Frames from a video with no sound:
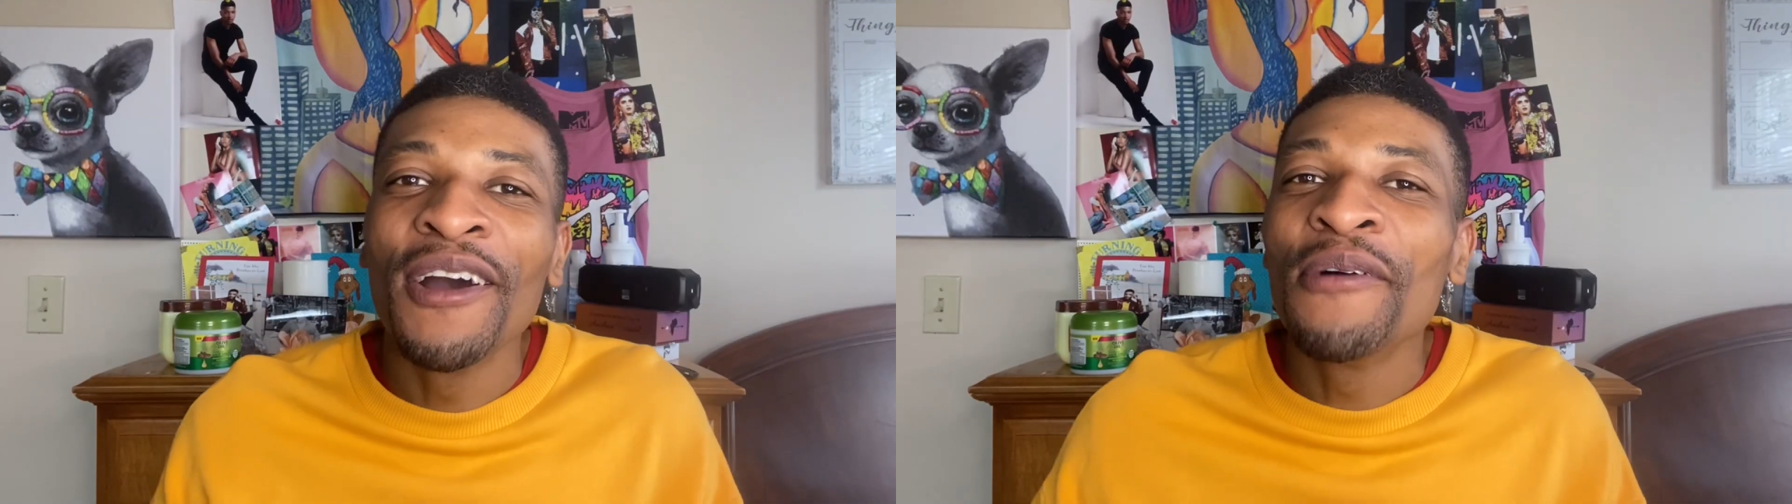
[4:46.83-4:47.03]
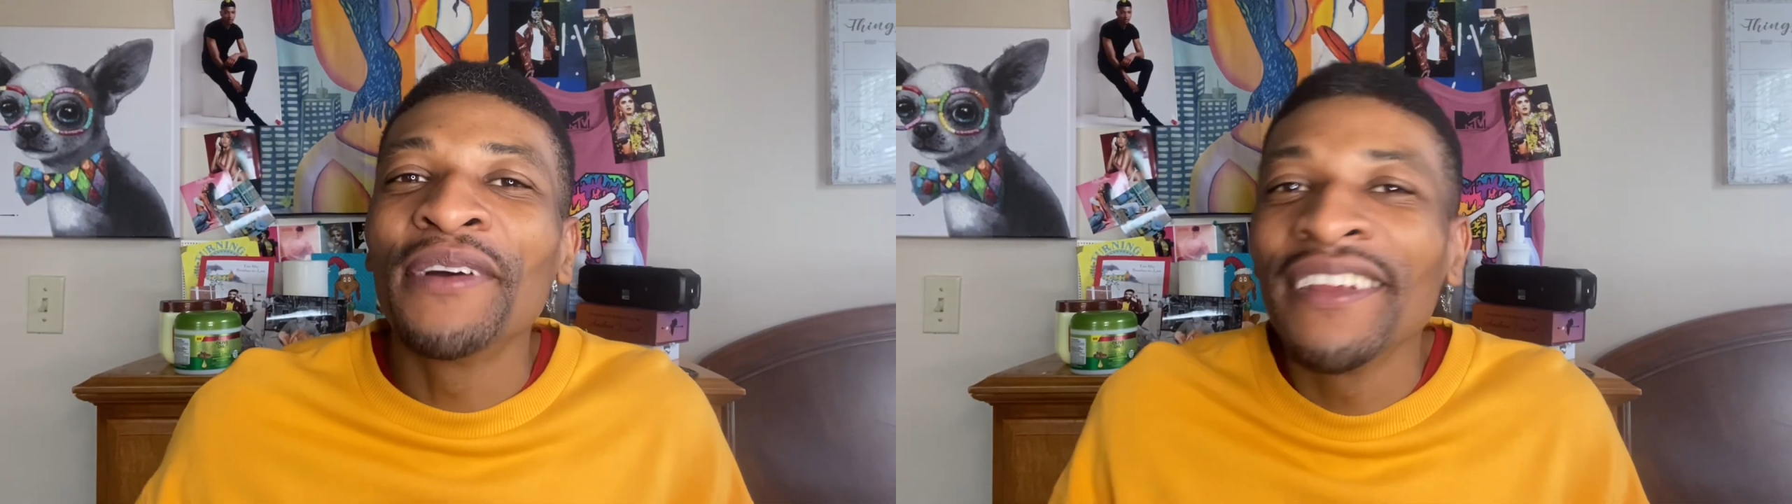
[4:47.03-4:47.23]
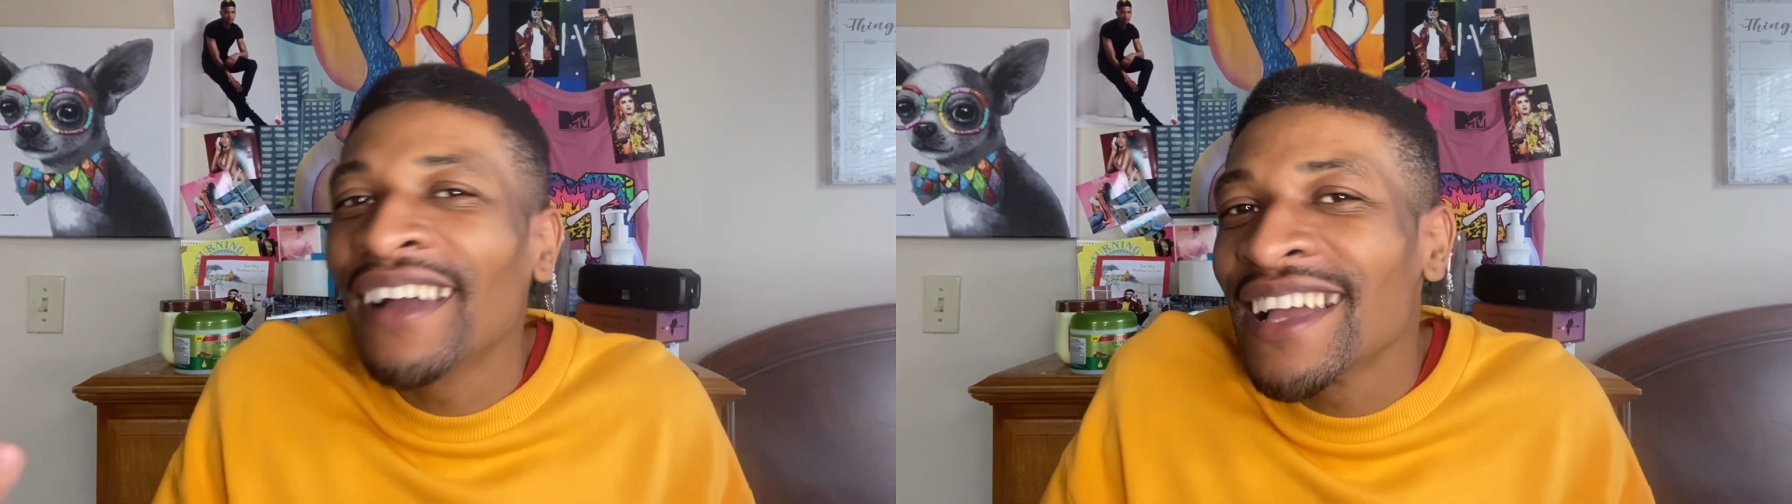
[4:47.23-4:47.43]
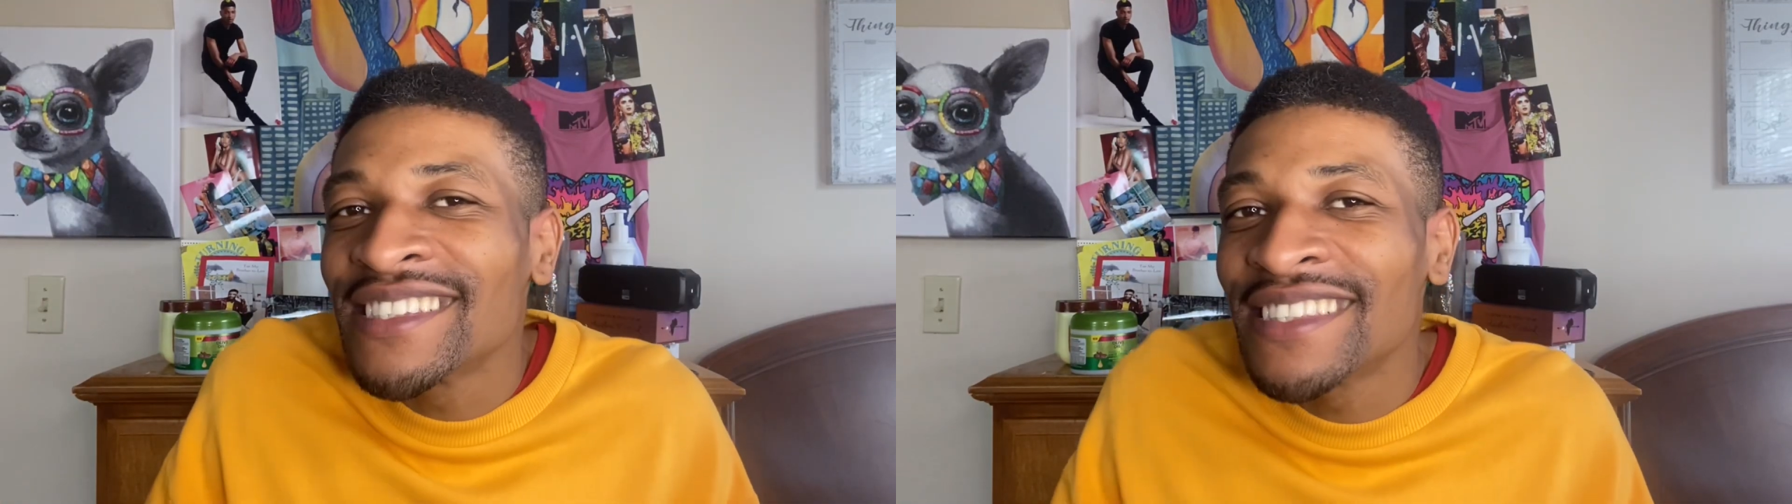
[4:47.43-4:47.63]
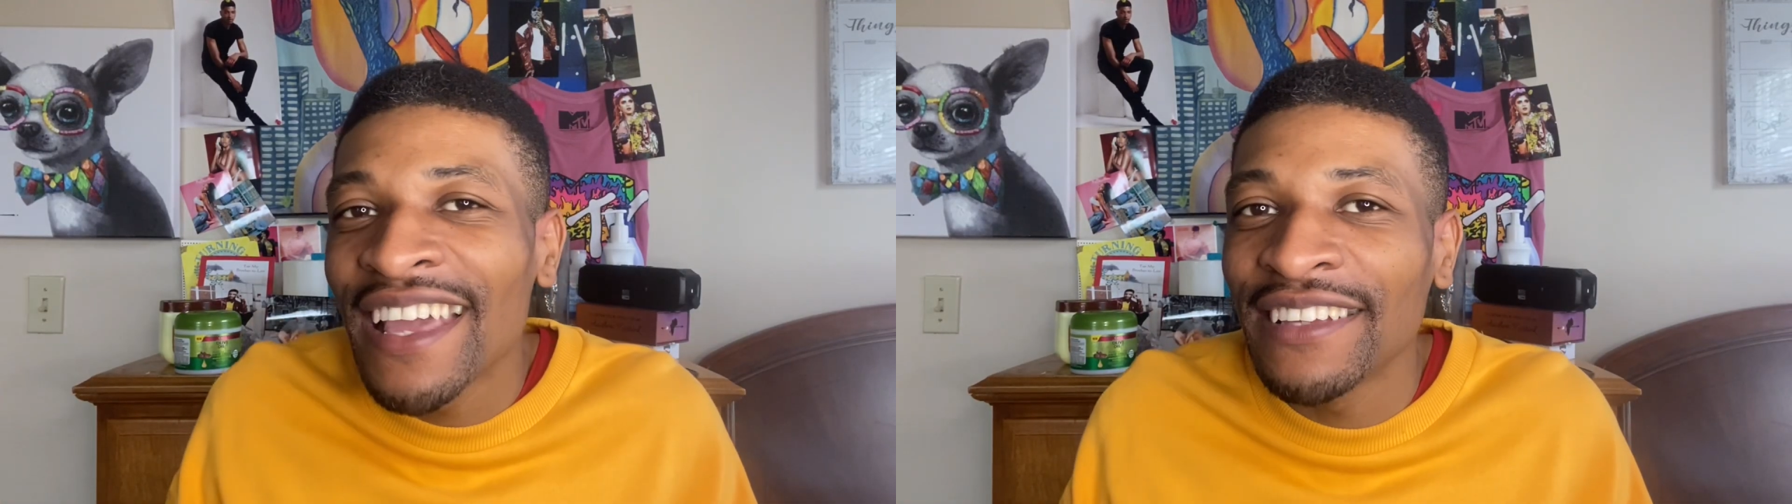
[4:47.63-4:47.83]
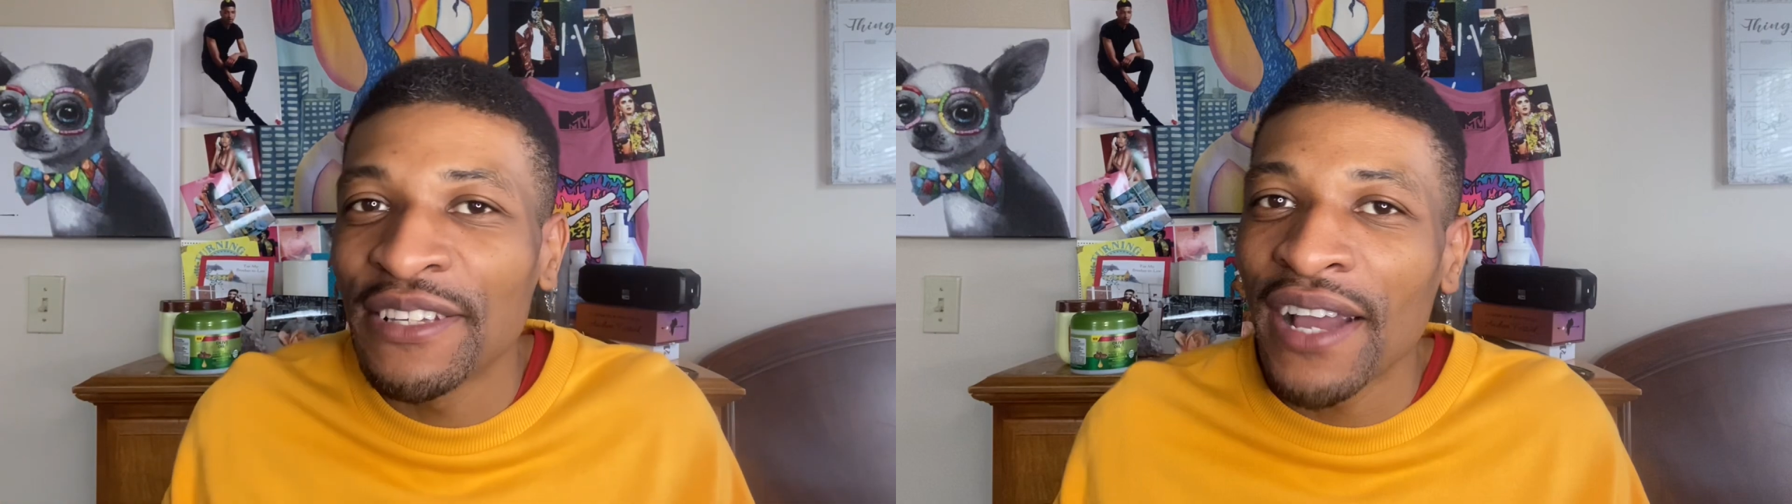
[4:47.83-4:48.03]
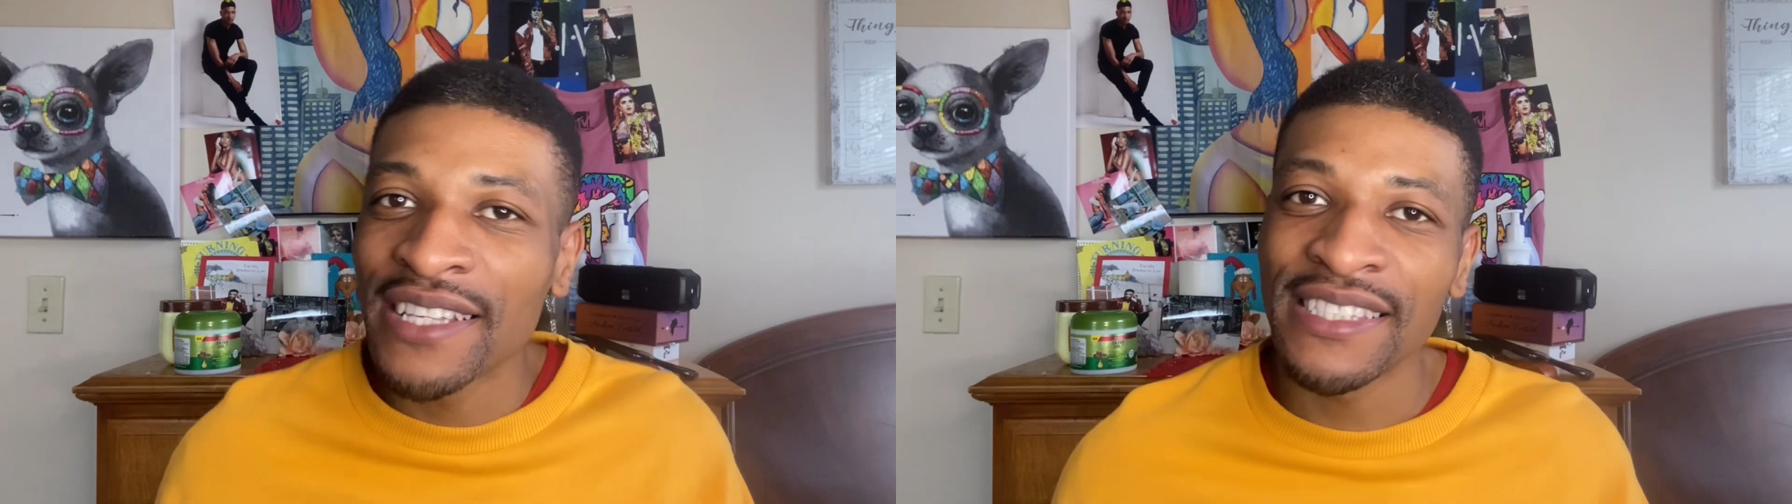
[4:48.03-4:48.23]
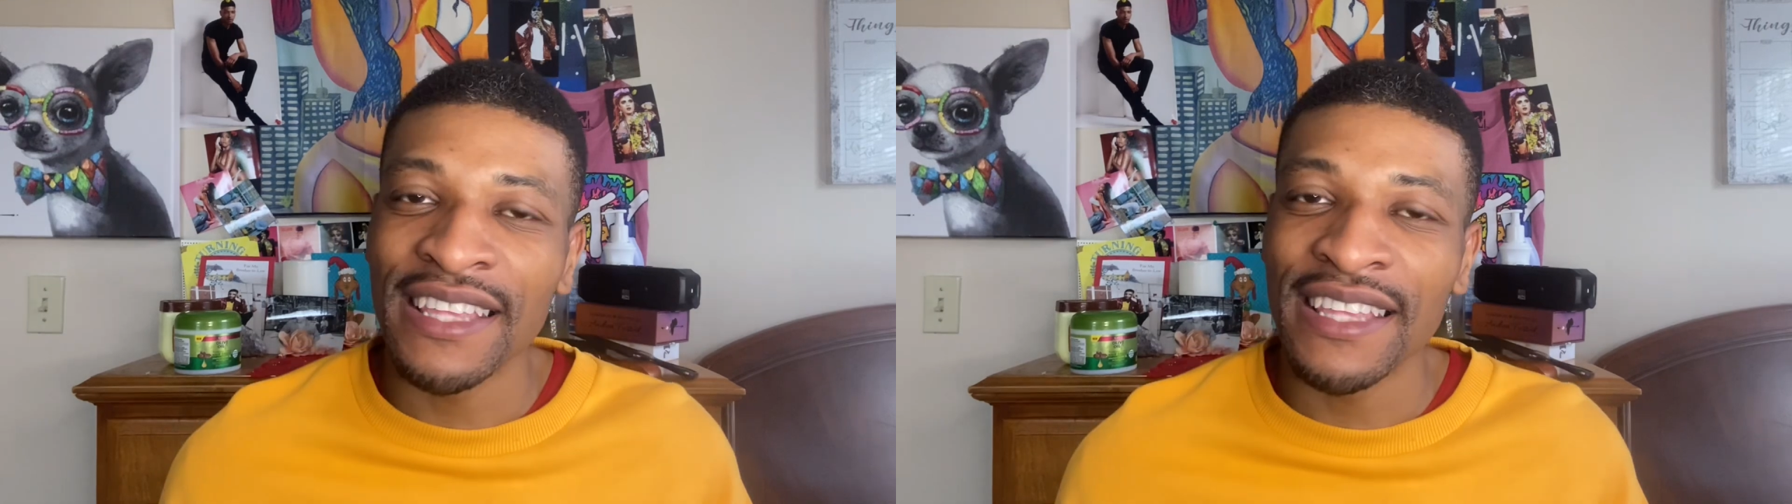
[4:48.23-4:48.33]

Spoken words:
What do you guys think? Do you guys